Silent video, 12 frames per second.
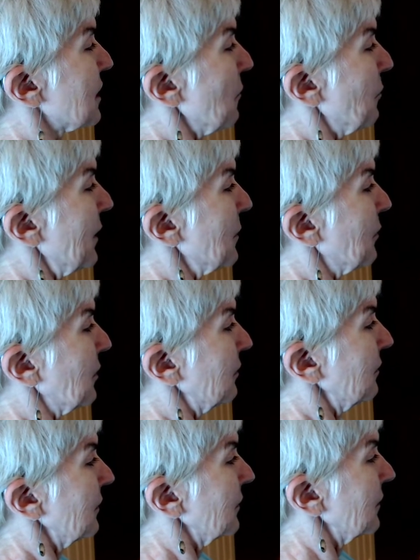people,
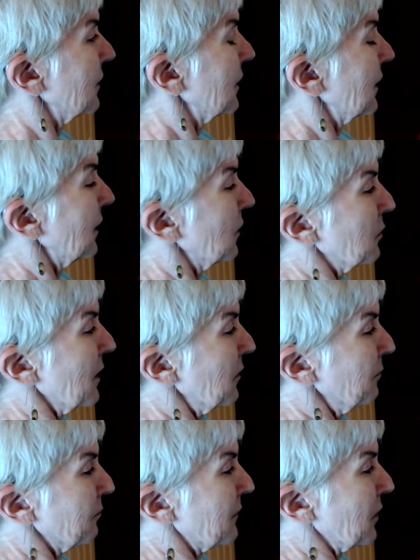well,
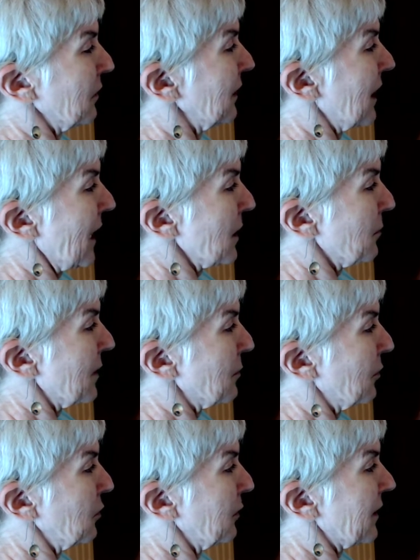there are a lot of
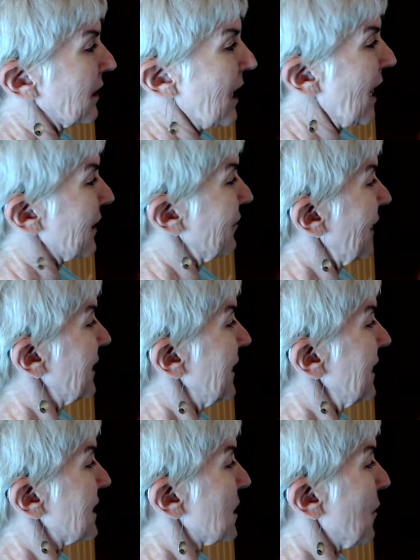people with a lot of
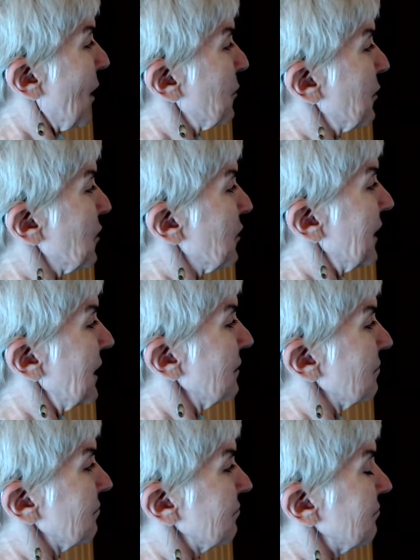ideas about beauty
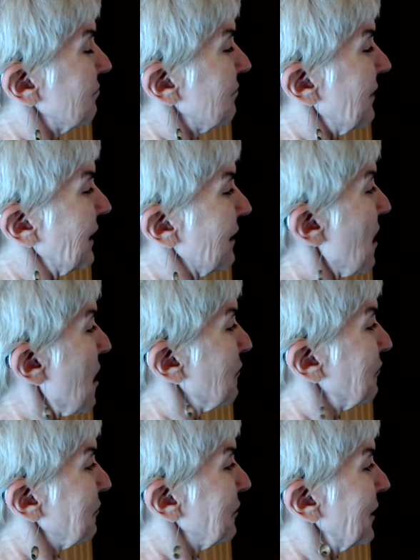and love.
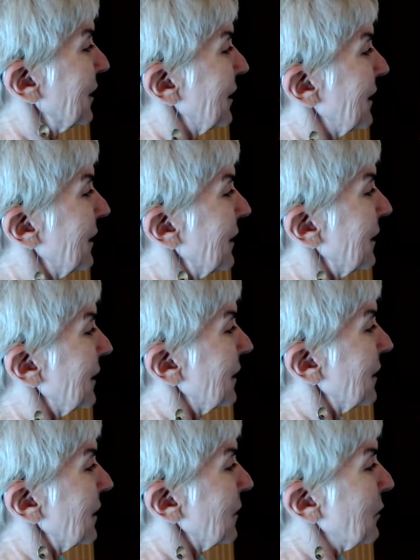
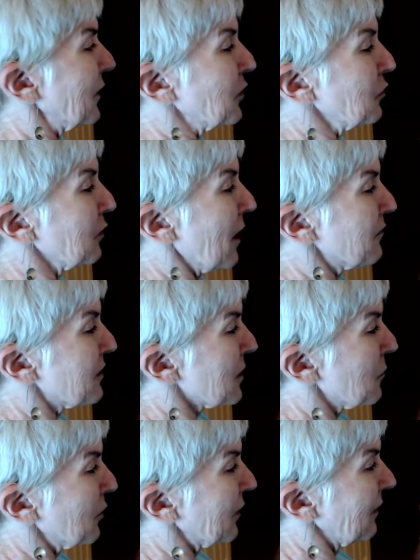When you love
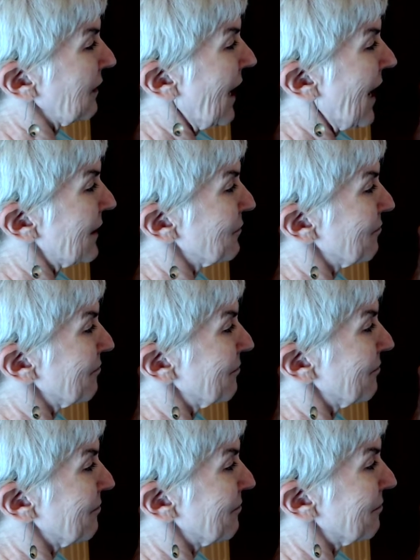someone a lot,
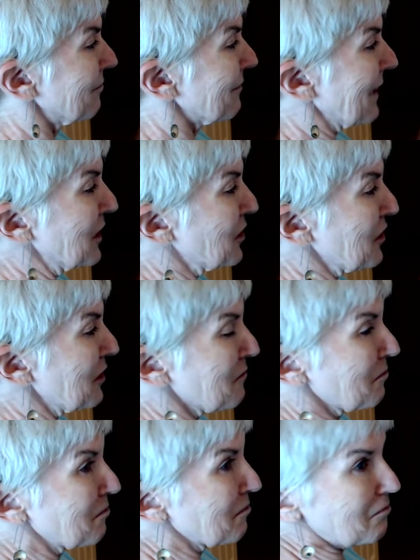they just
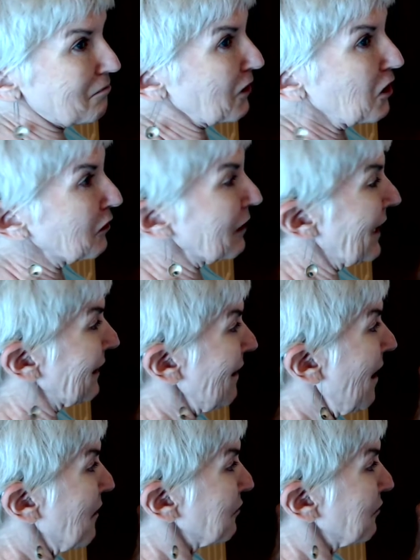look like love.